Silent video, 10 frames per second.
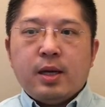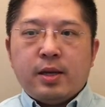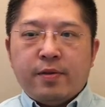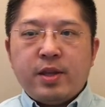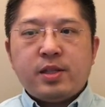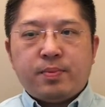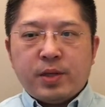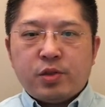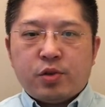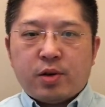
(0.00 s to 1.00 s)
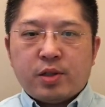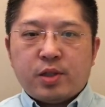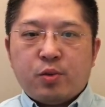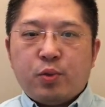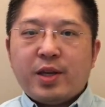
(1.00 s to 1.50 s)
In these
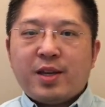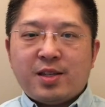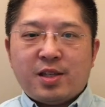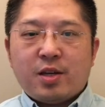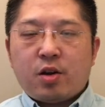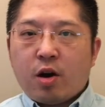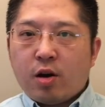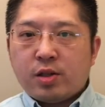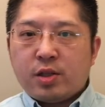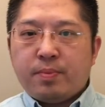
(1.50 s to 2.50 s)
pictures, we can see cars